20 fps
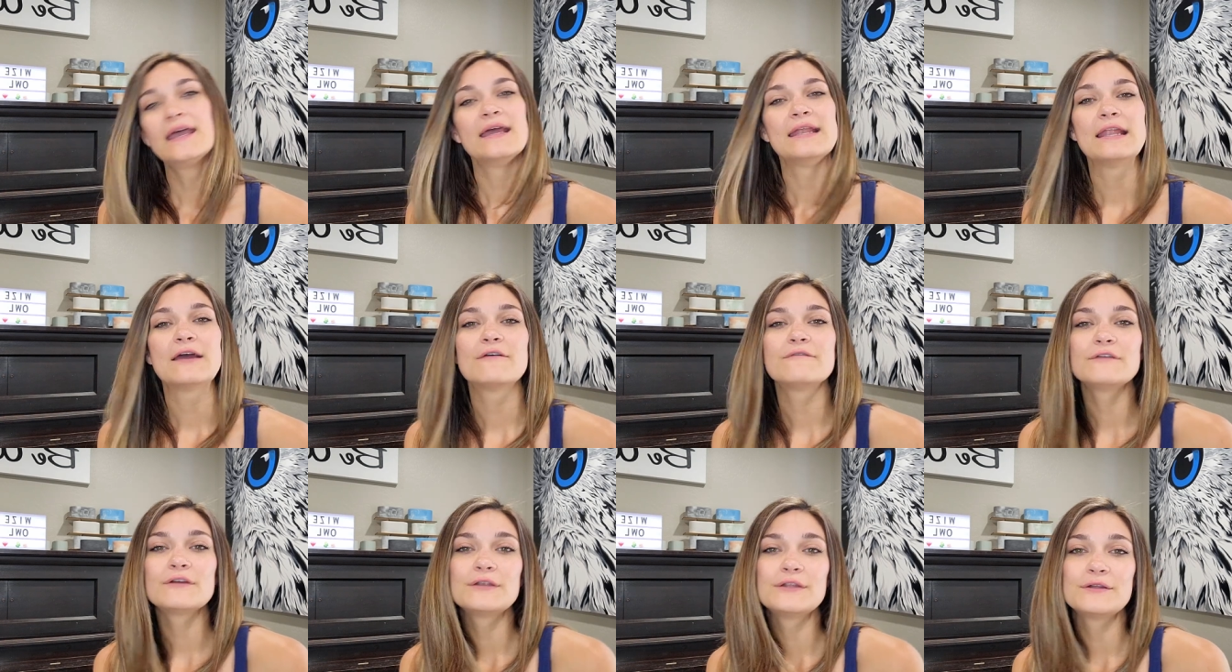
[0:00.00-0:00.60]
Now,
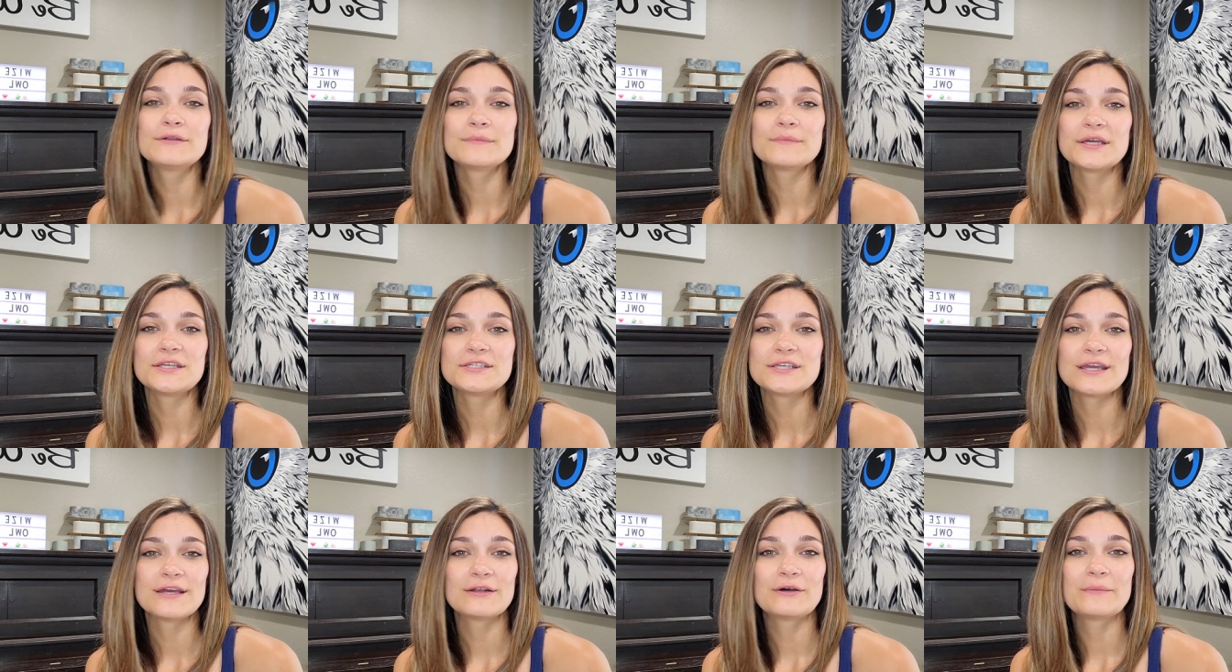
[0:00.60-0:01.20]
if you're new to my
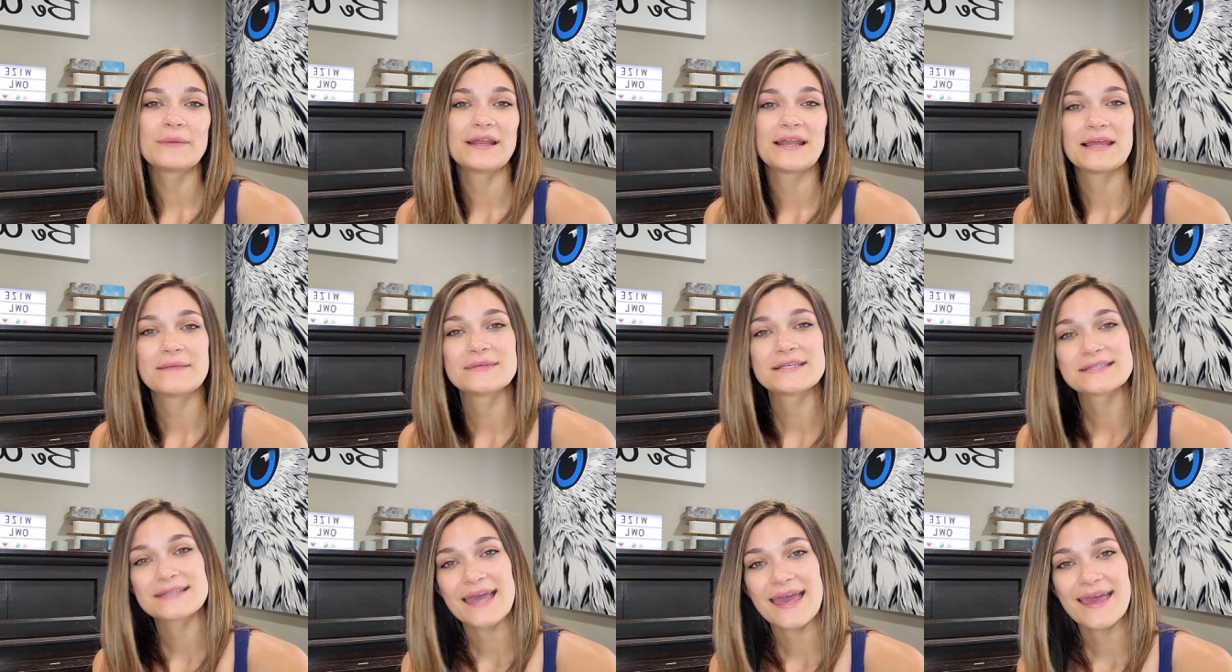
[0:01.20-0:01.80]
channel, my name
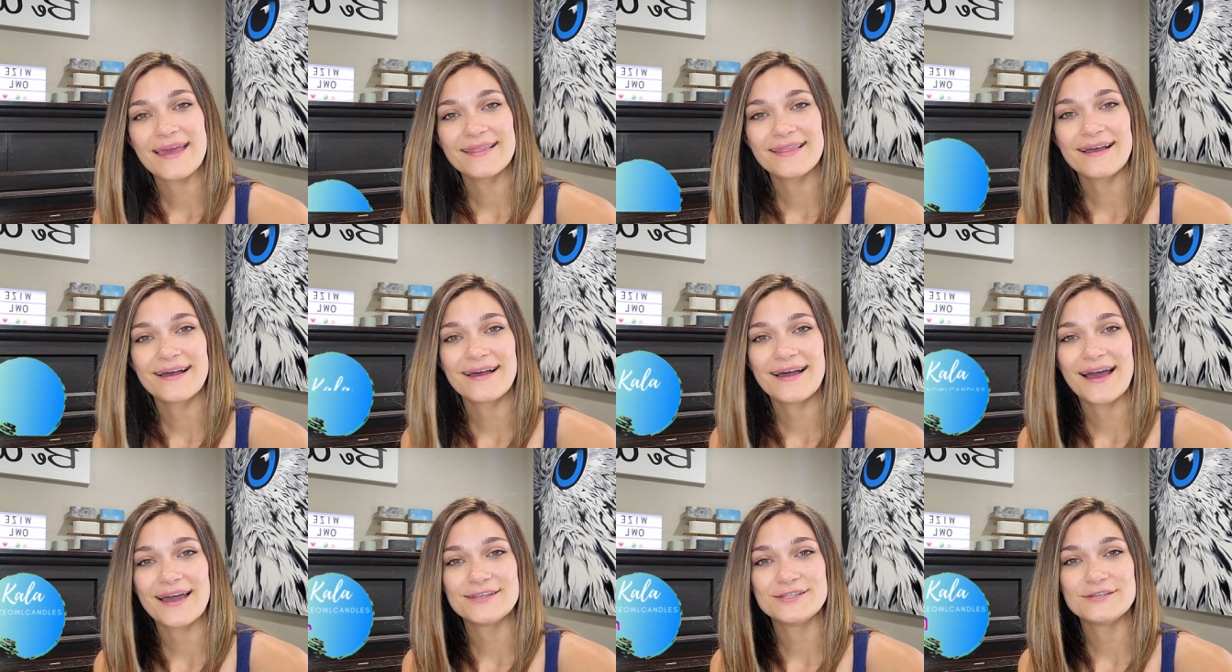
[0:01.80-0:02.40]
is
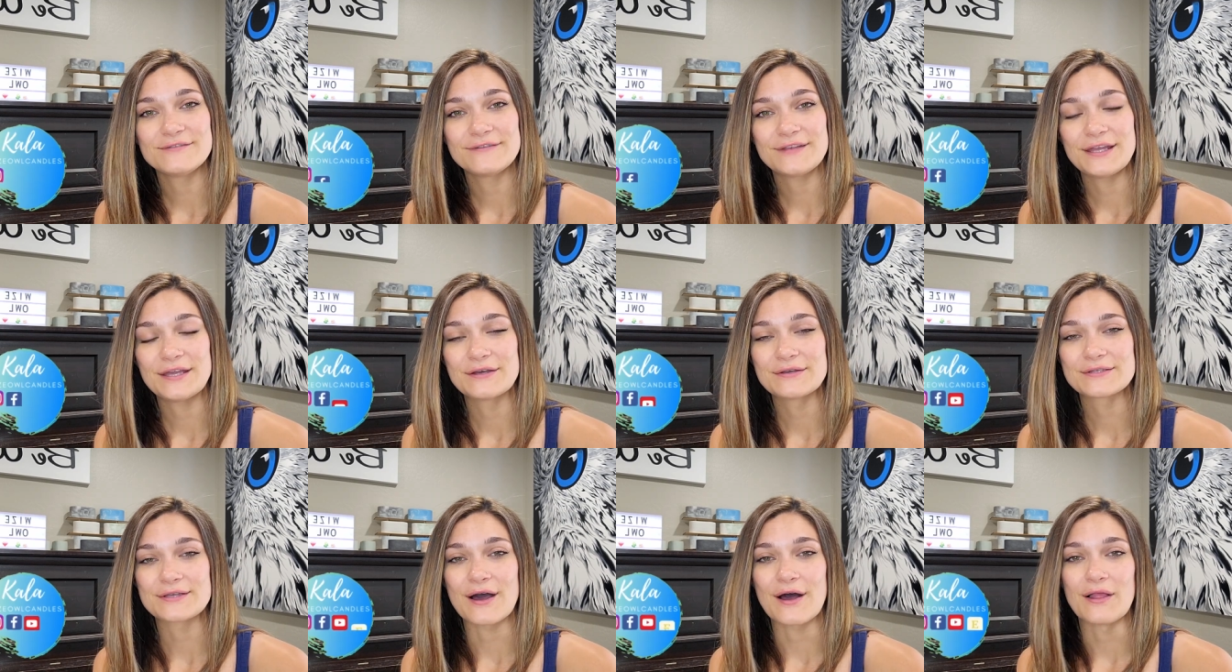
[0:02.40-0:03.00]
Kayla. I do
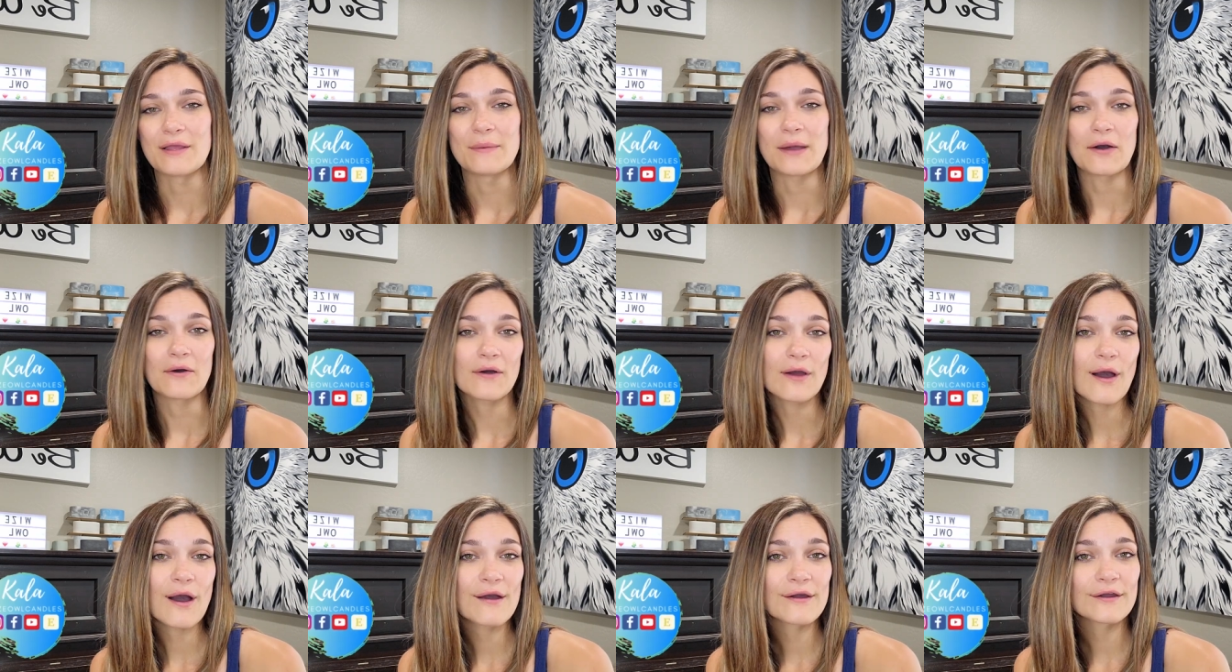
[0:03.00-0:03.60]
videos all about
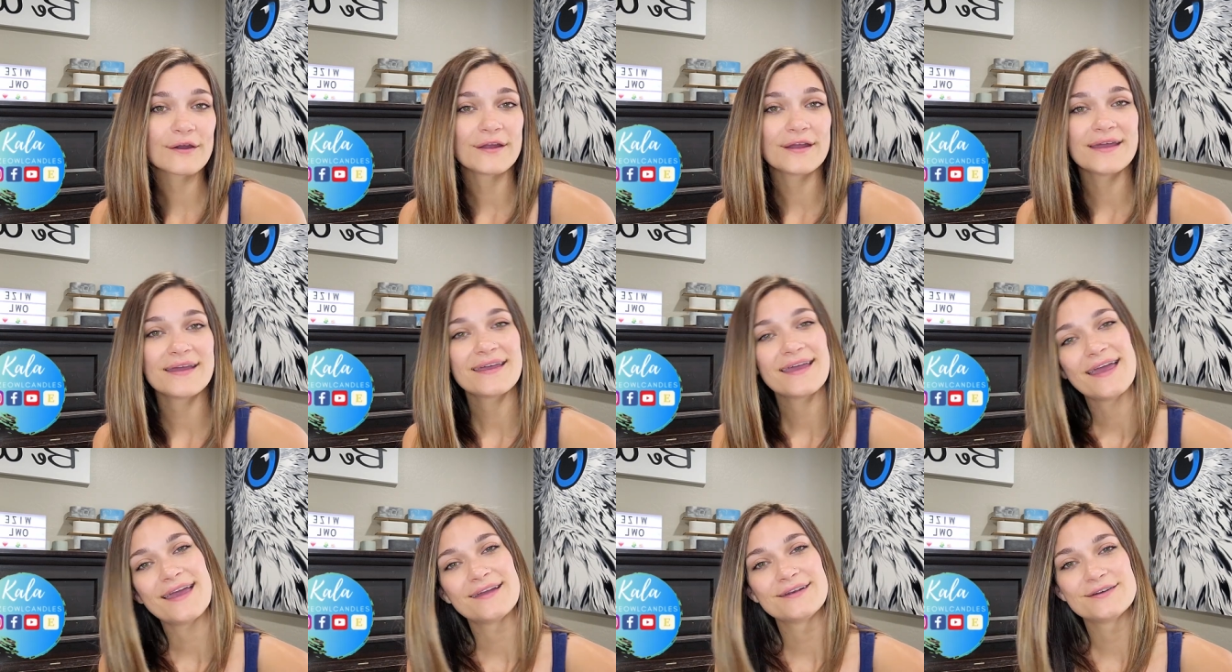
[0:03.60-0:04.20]
concrete,
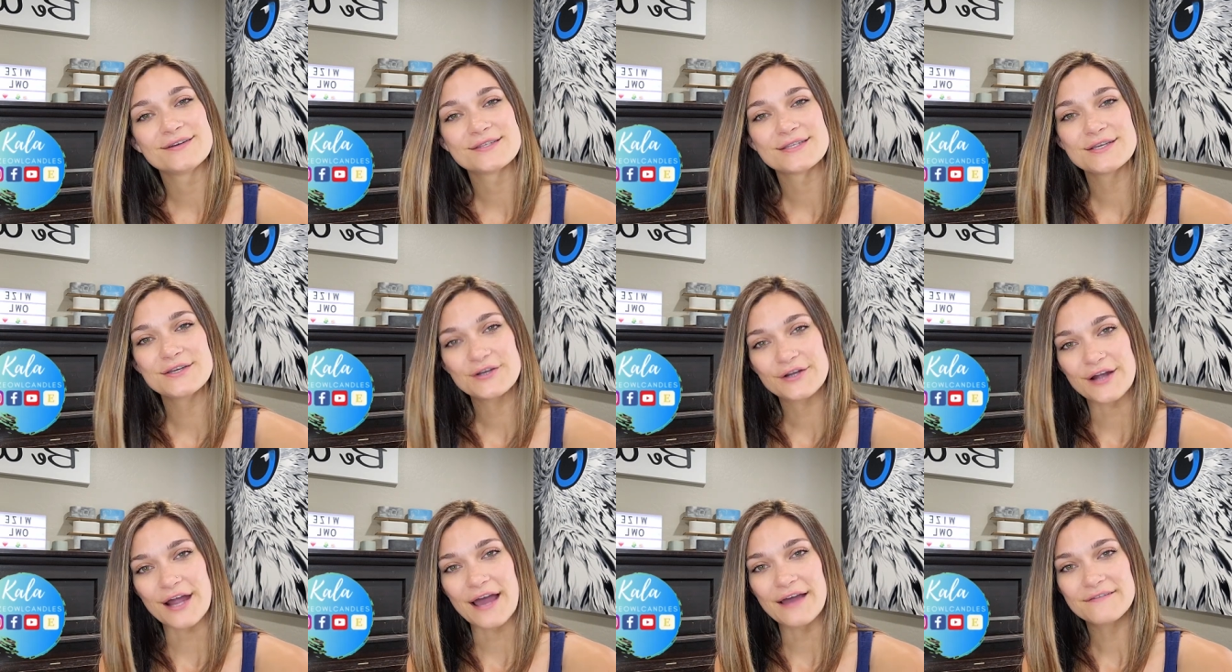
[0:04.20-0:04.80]
candles, and
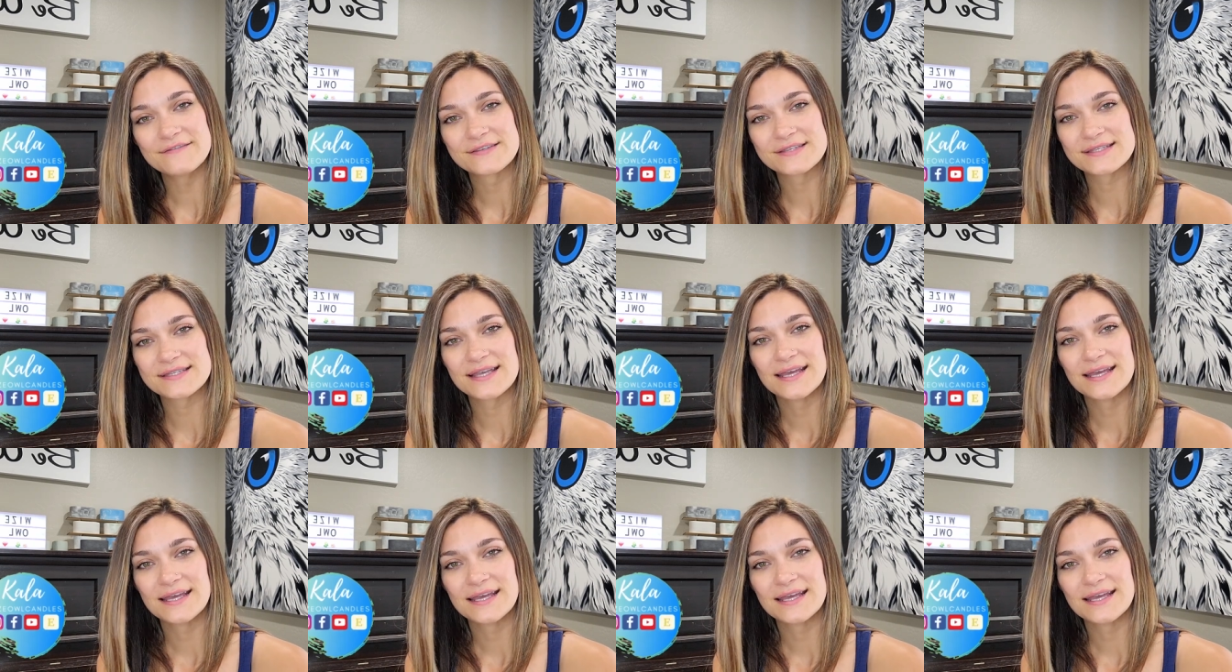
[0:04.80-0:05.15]
crafts.